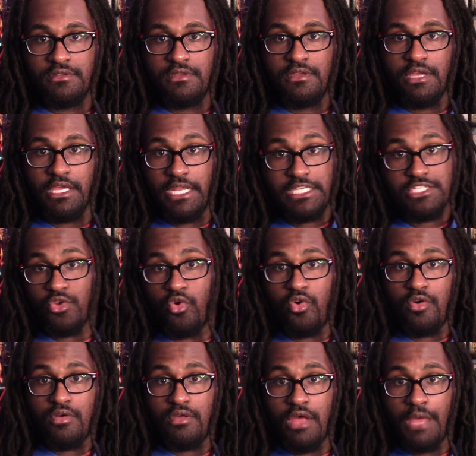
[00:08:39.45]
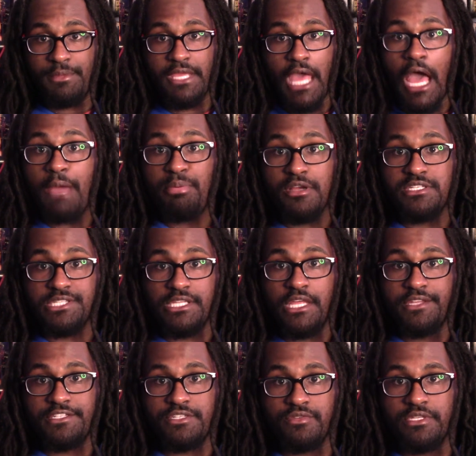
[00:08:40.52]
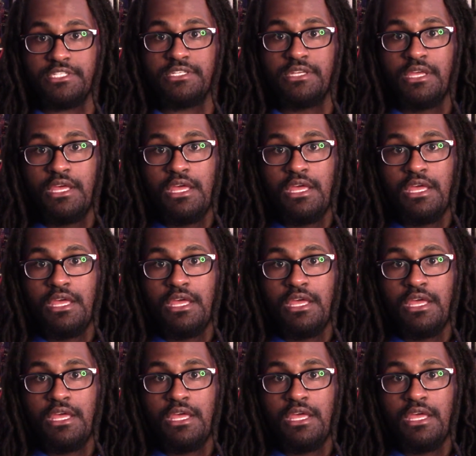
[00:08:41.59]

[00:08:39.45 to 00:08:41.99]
And that's cool. I mean, I personally love the Switch.